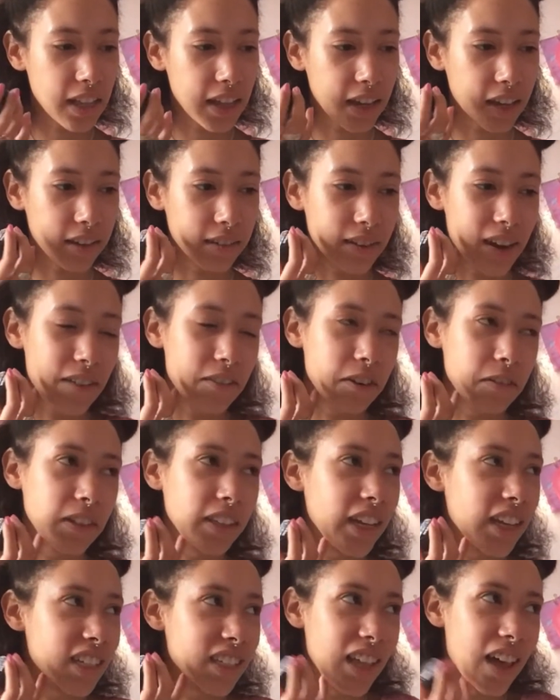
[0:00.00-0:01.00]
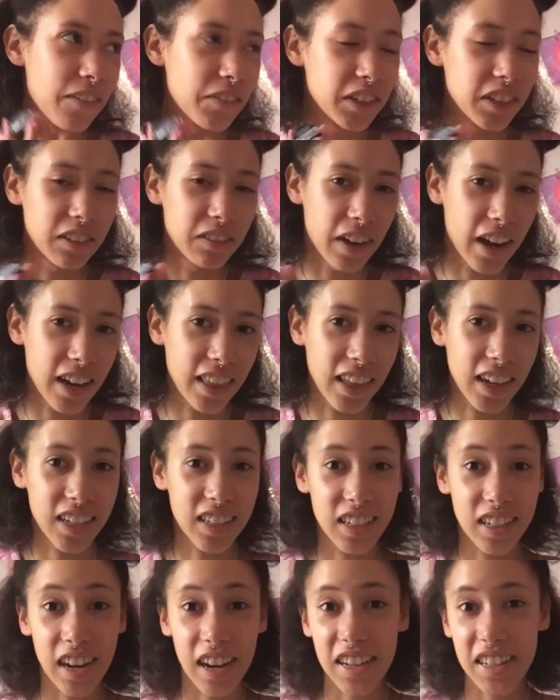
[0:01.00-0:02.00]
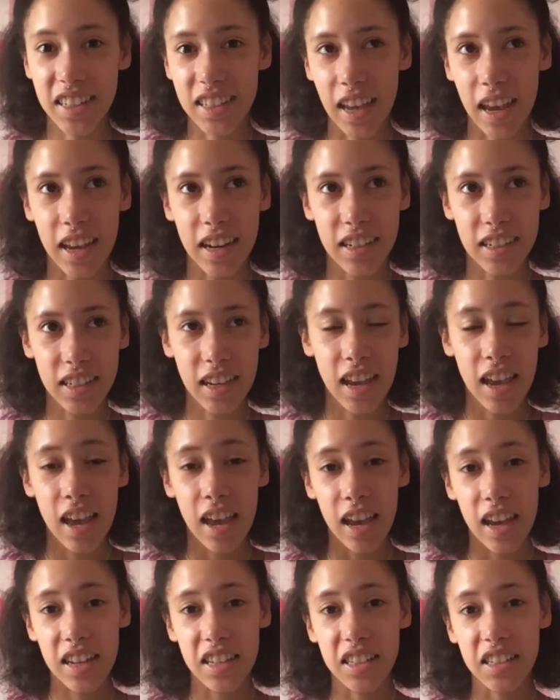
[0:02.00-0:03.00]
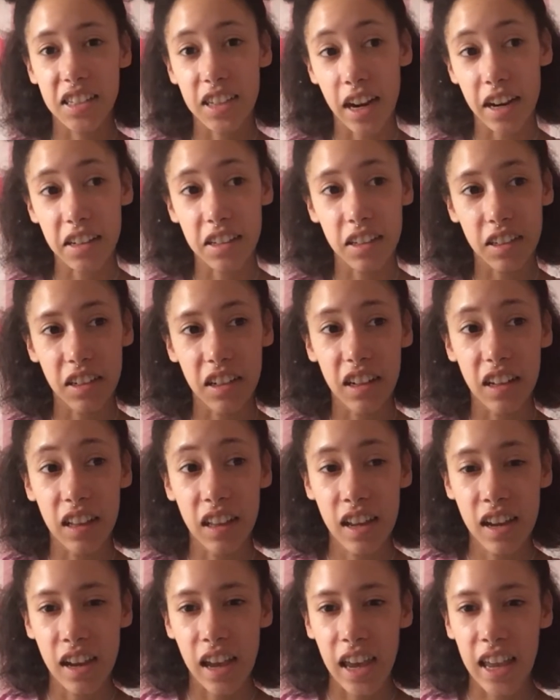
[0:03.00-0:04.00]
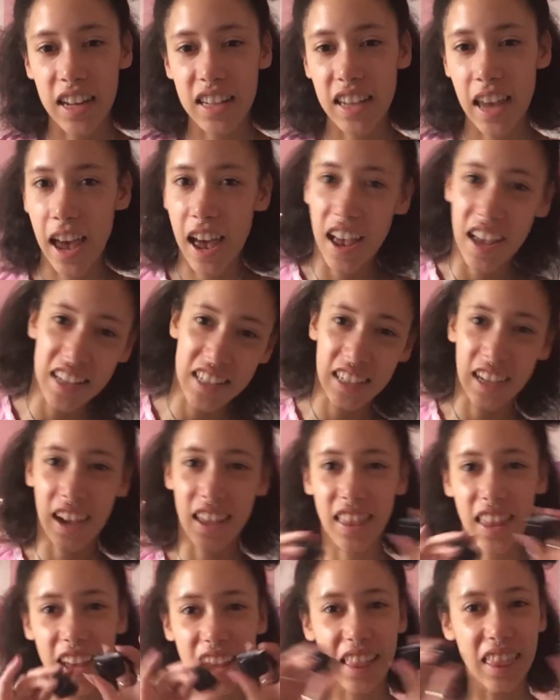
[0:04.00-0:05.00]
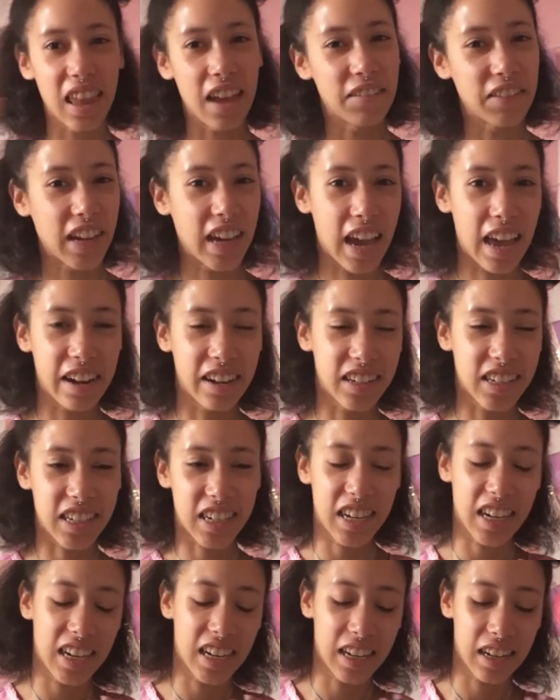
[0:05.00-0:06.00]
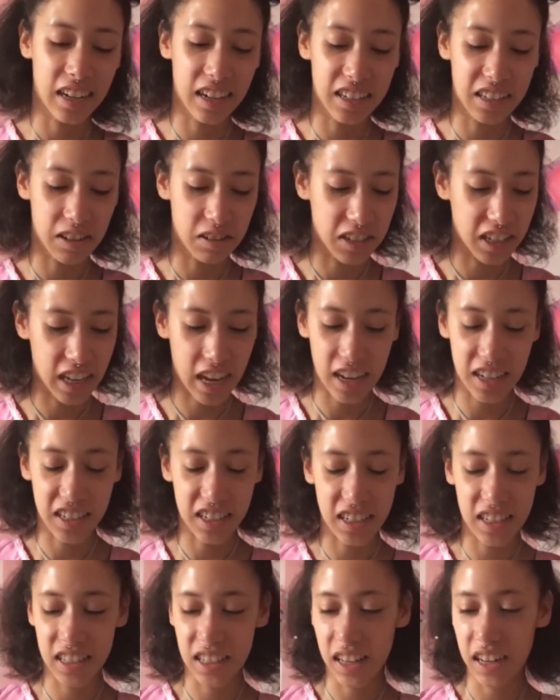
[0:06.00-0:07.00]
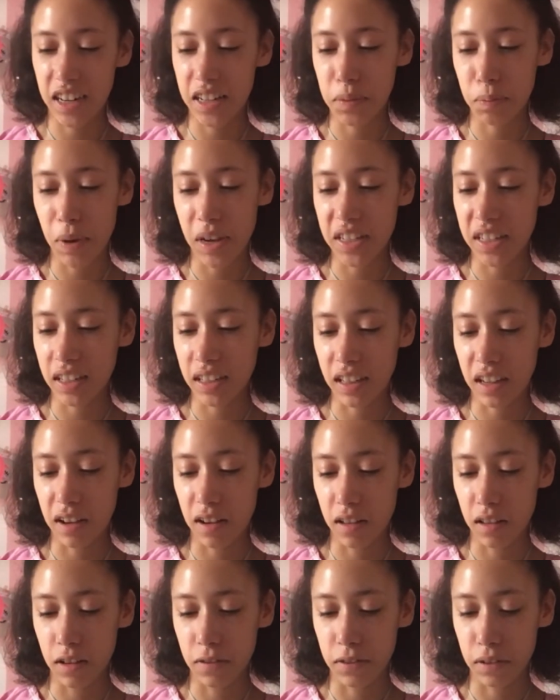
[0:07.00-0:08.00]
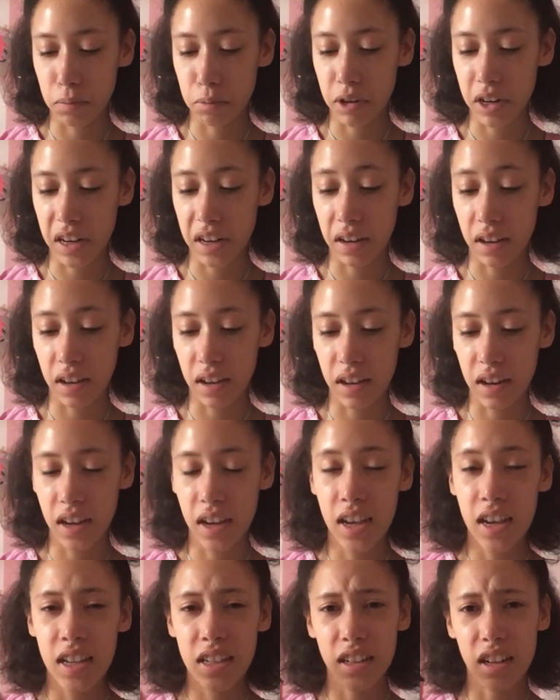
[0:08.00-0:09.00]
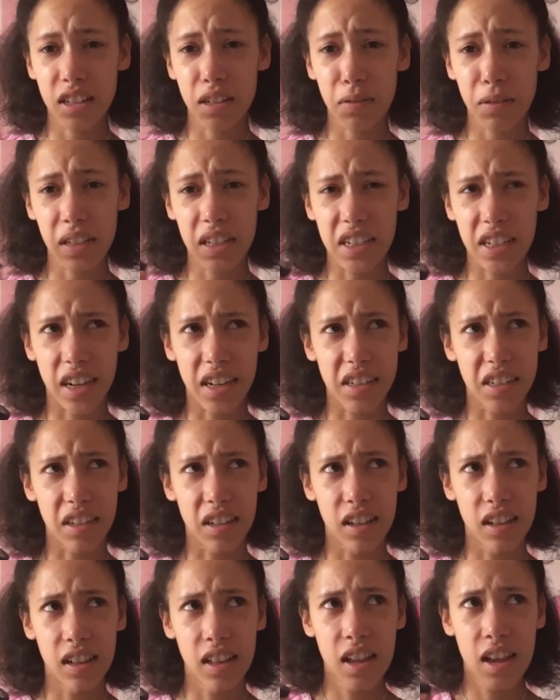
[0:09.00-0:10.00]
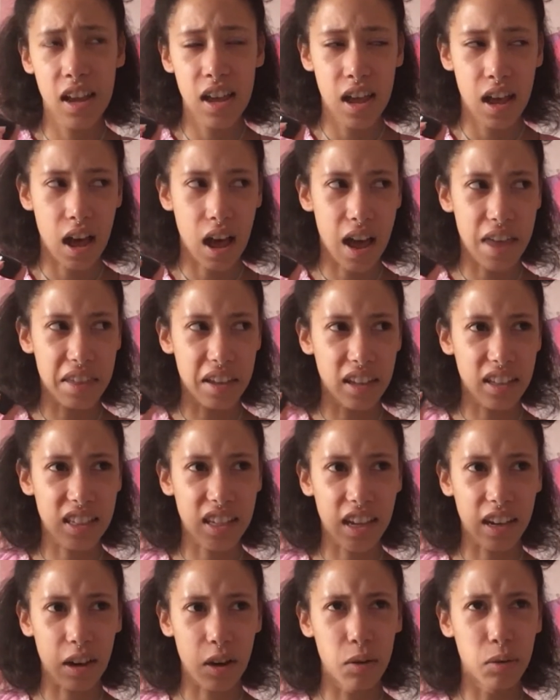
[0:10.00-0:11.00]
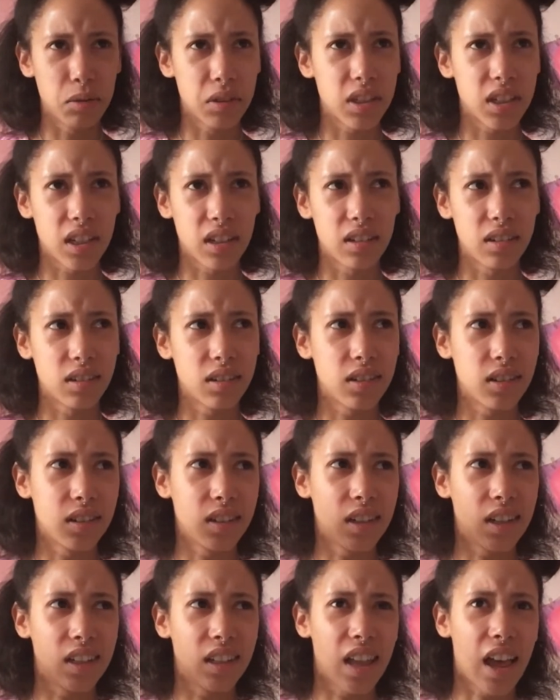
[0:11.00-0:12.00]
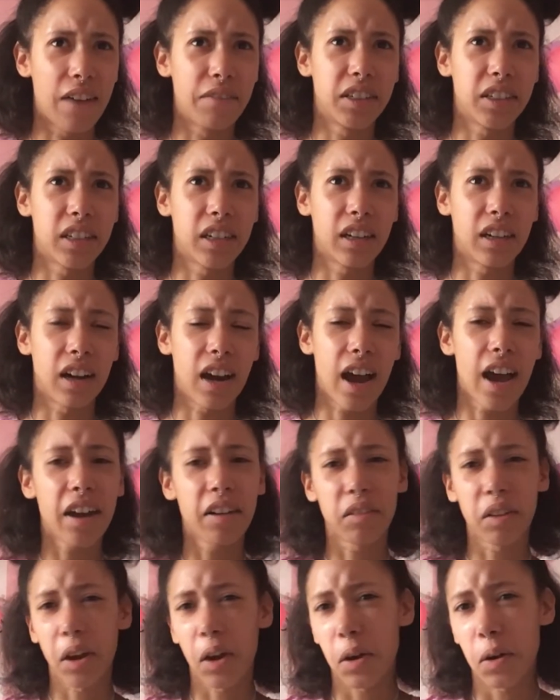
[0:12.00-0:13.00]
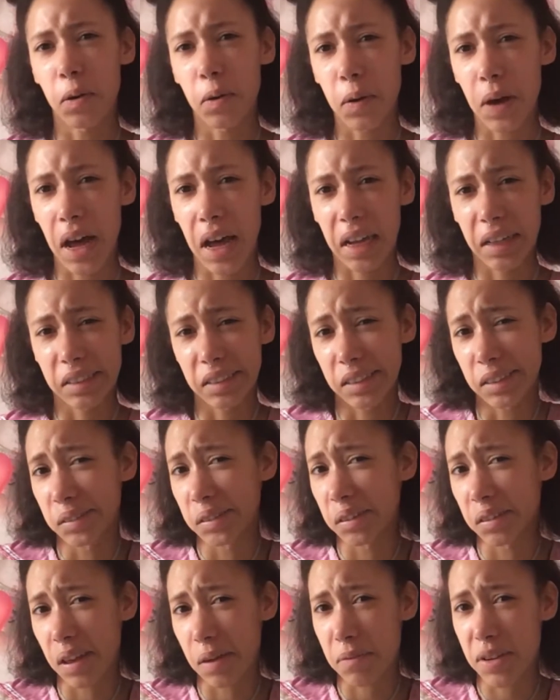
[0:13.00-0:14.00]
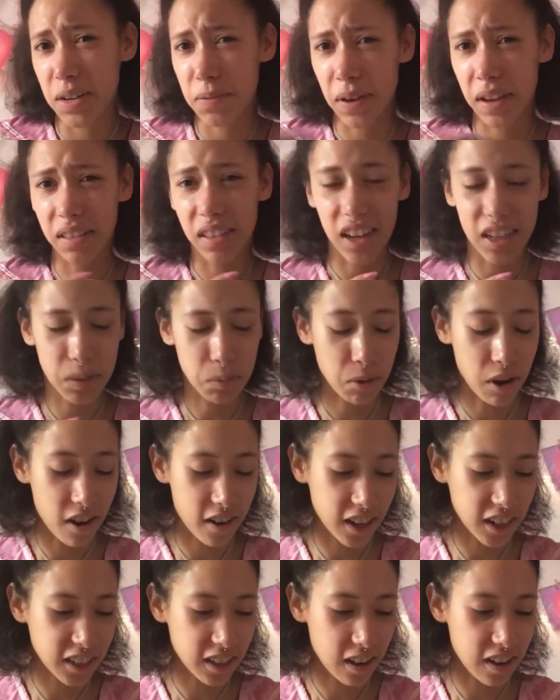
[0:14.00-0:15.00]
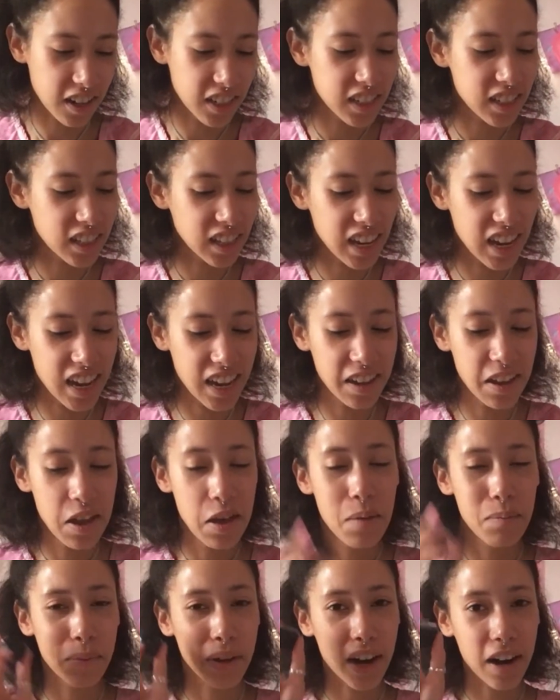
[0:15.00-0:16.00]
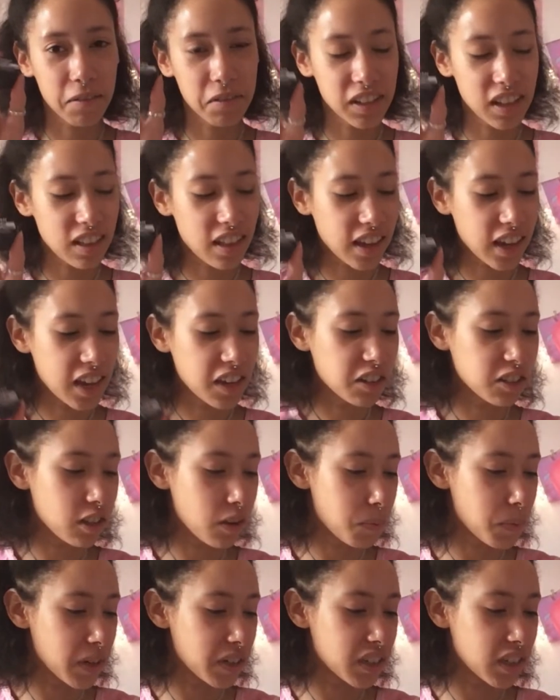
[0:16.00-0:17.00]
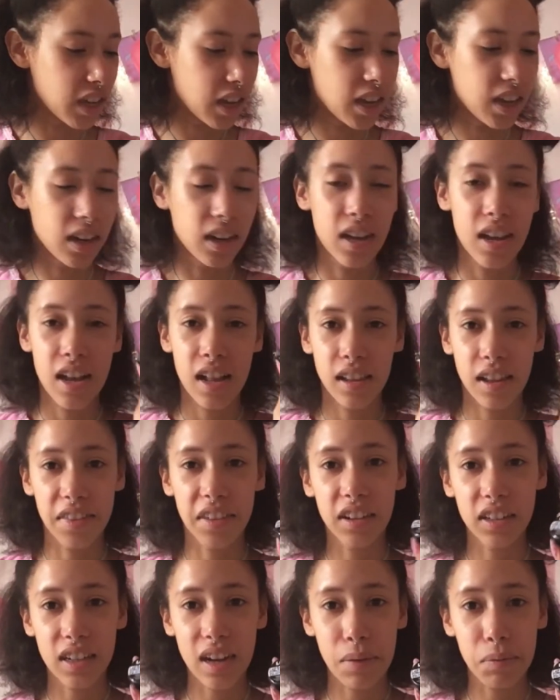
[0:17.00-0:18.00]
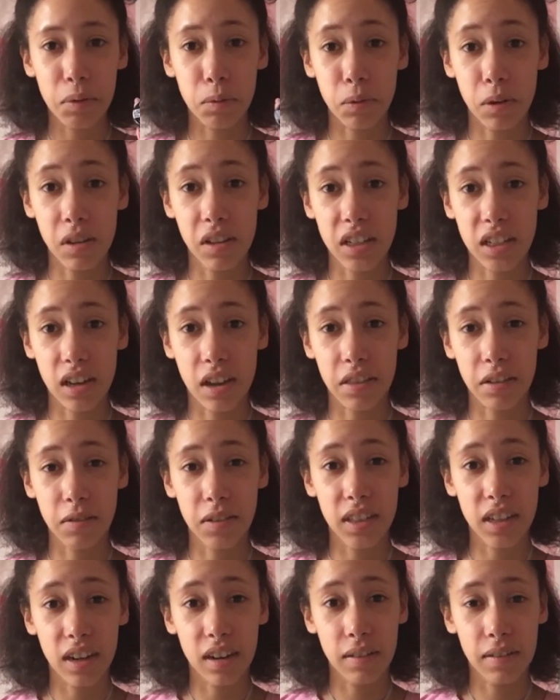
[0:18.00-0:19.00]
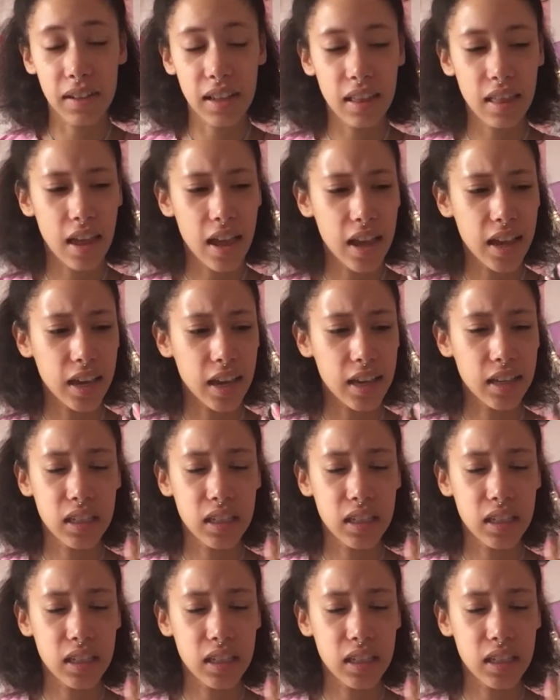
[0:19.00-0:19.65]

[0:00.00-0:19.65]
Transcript: Like, everyone likes lavender, right? Like, it's a nice scent, it's gentle, it's got like loving energy and associations, and it's basically all over pretty good. It's also really gentle. I think it's like oats and lavender. I don't know that much about Lush products, honestly, but I really like Angels on Bare Skin. Let the Good Times Roll is another one that I really like.